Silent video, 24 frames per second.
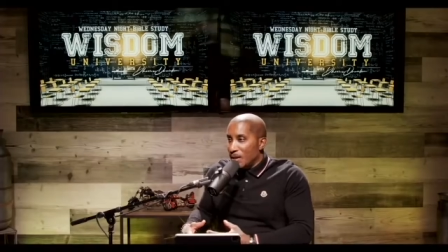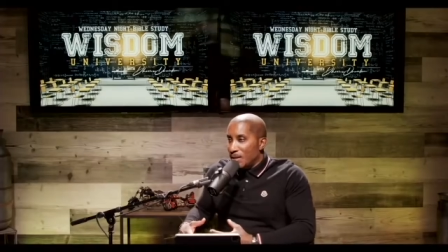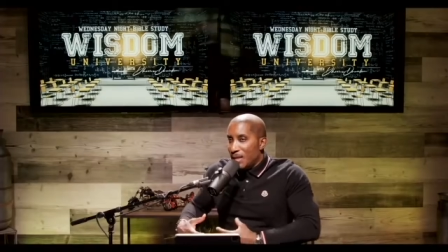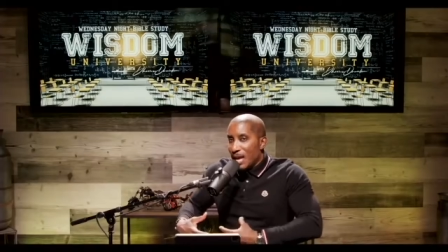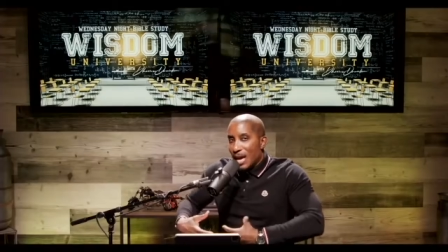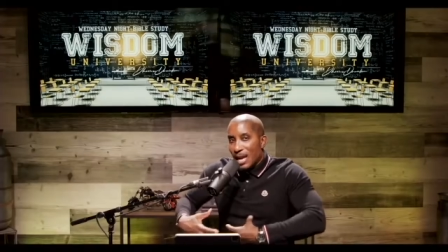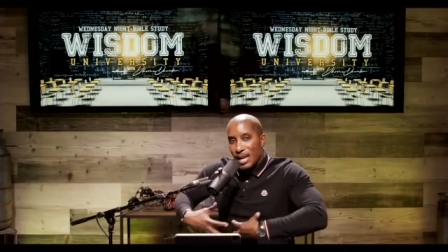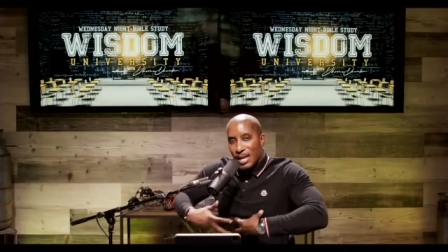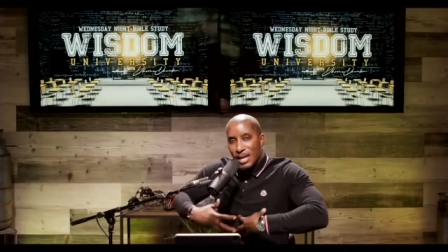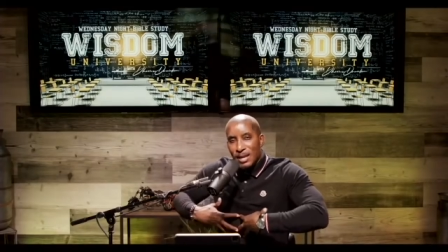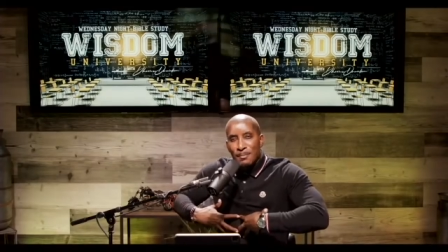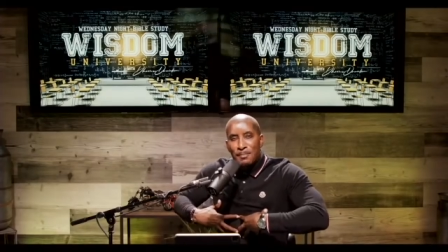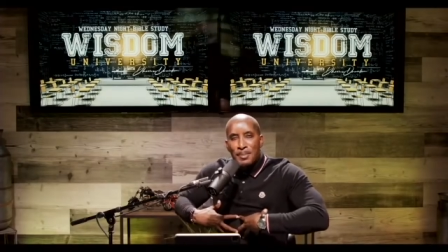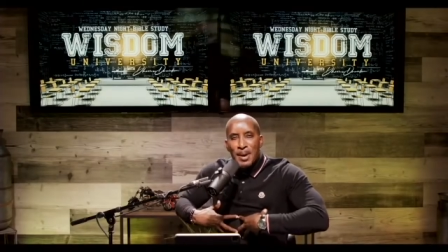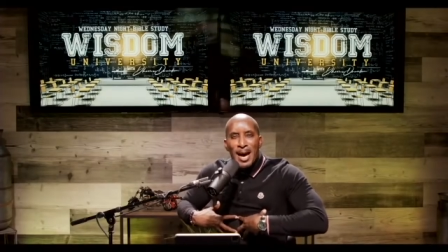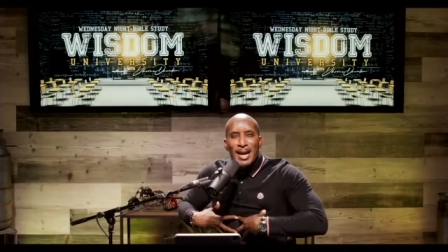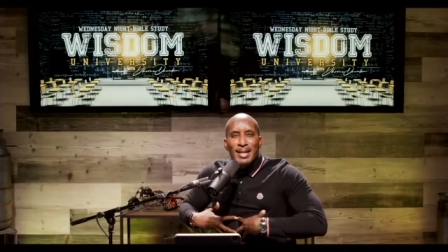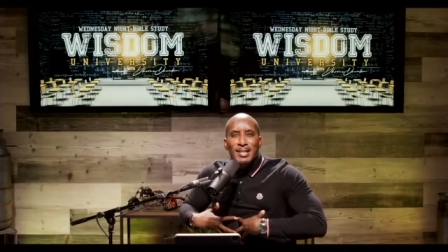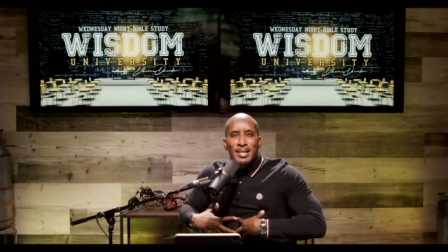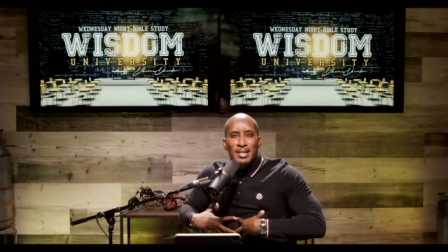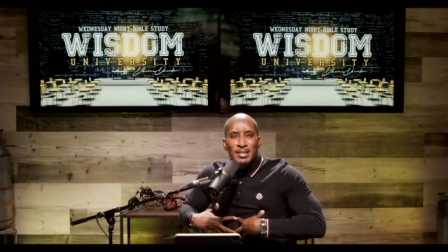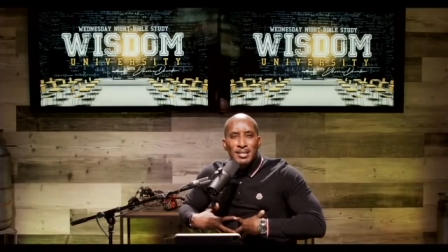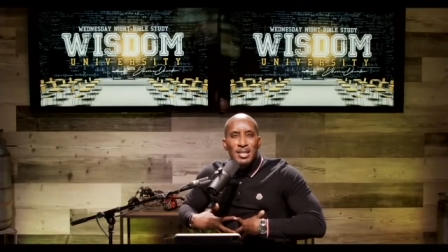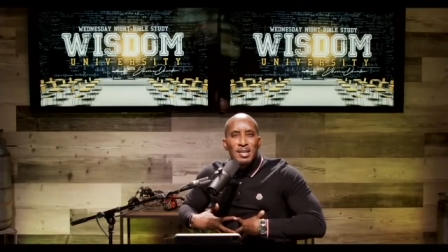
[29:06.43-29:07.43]
that
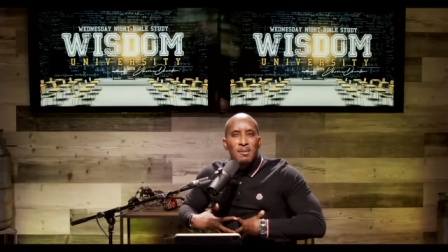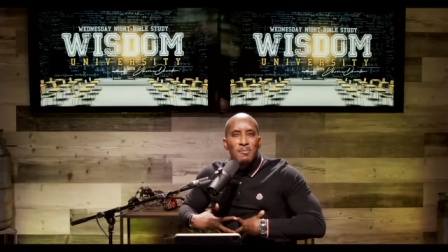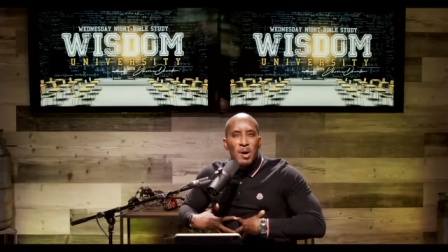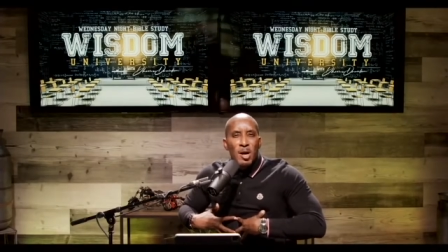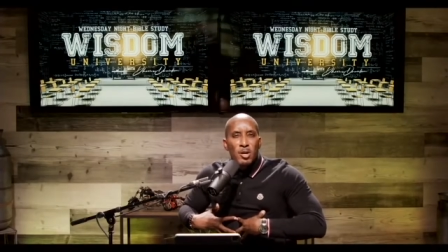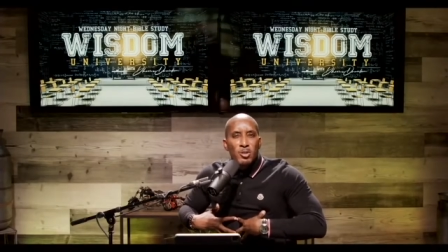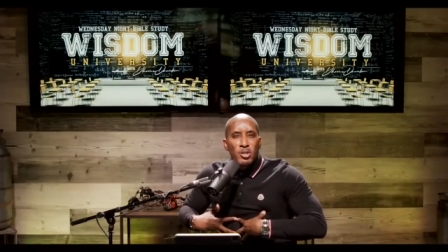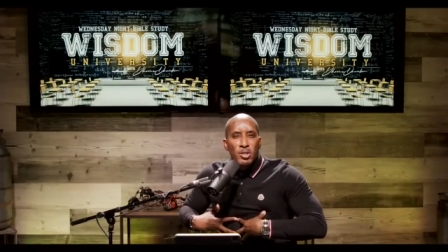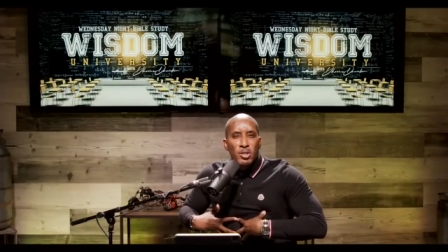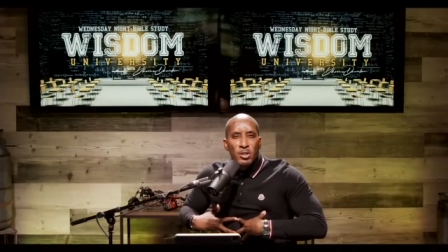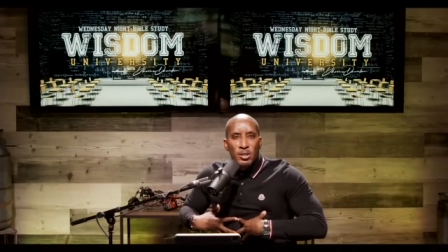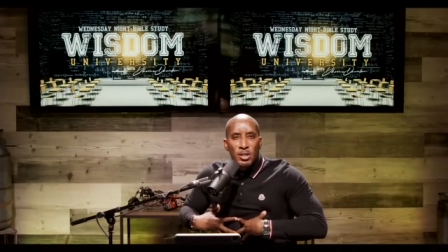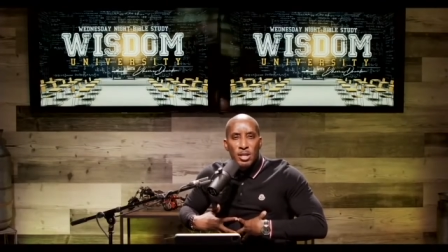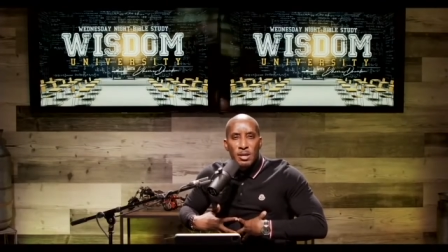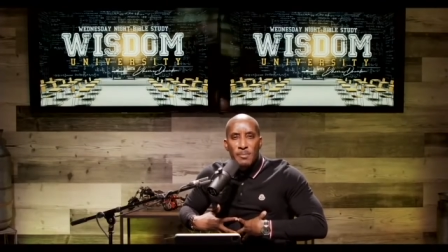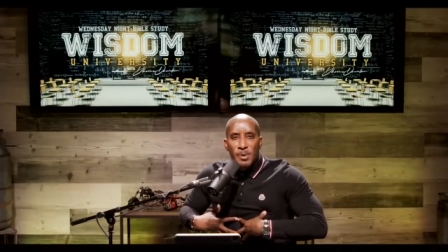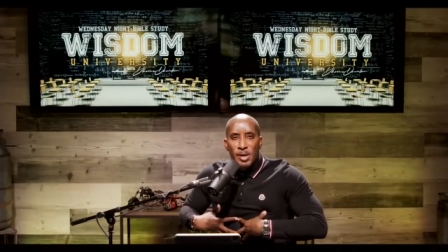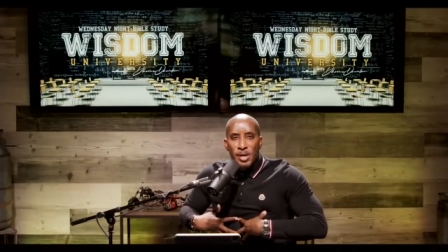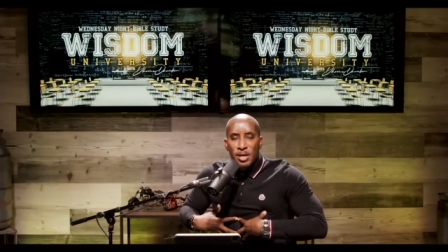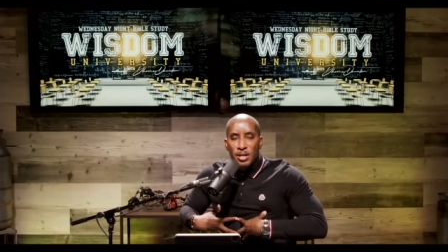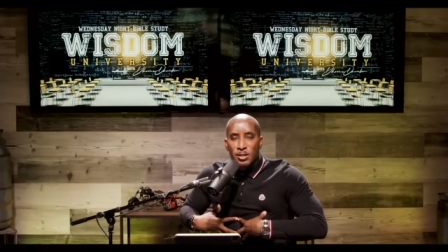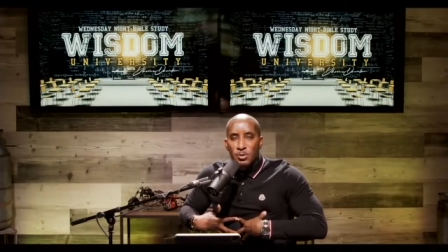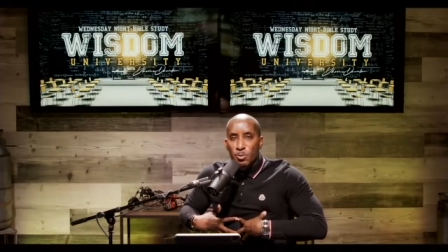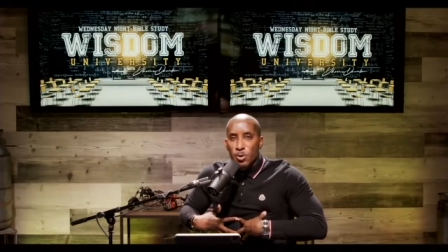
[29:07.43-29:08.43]
impact us emotionally
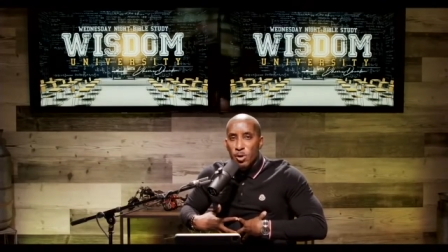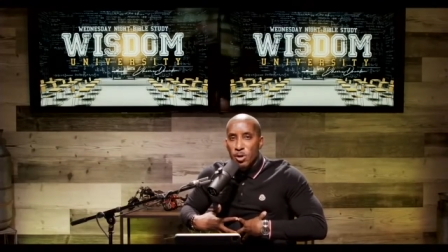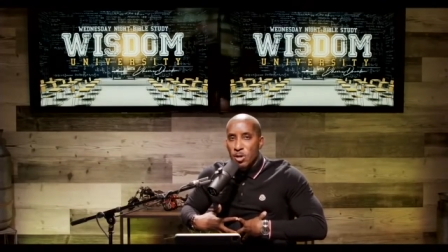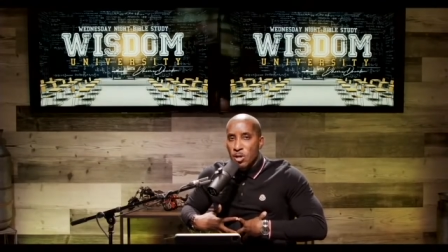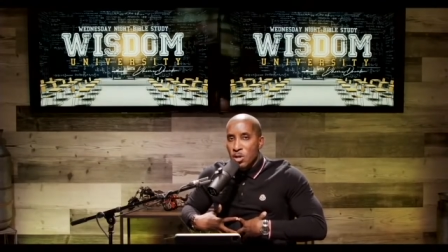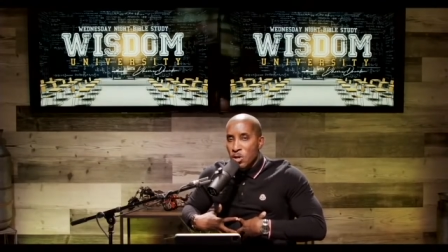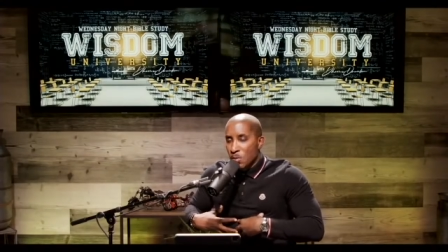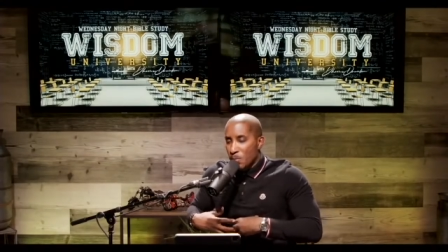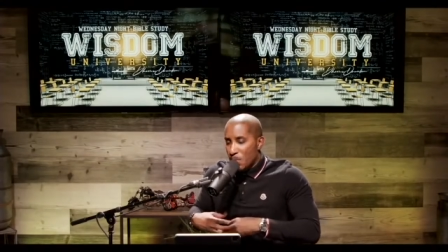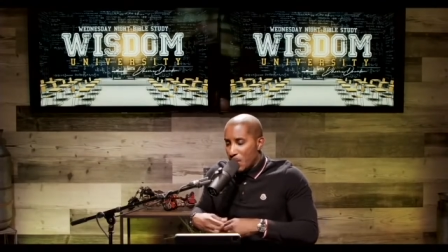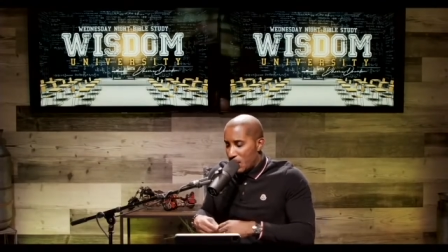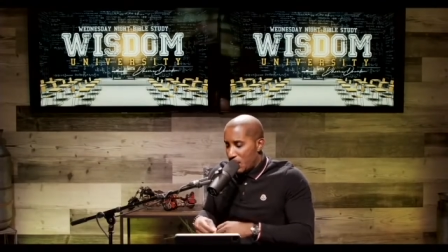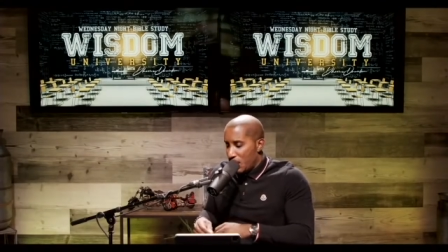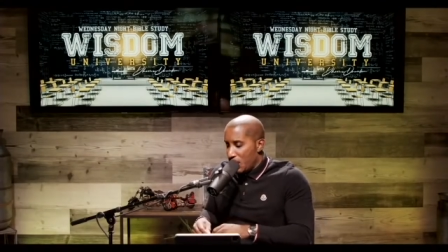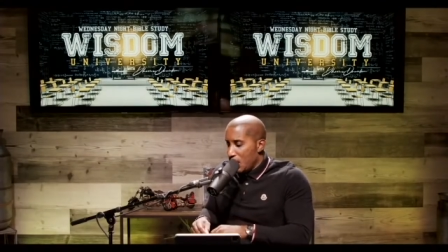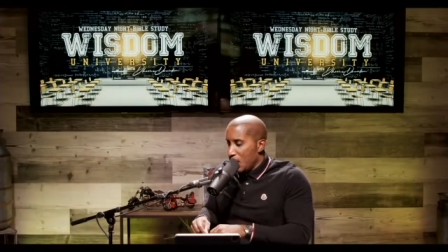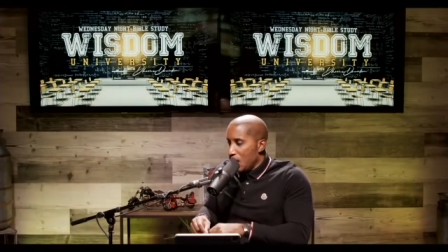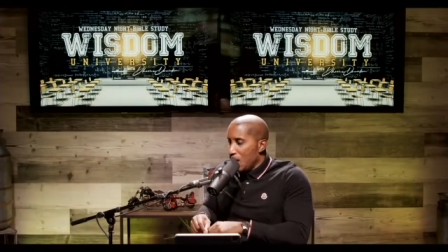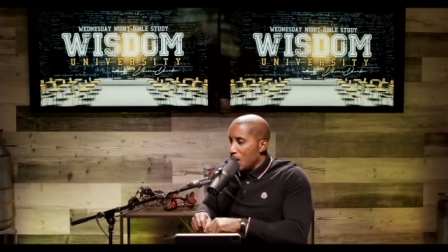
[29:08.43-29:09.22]
because we're human.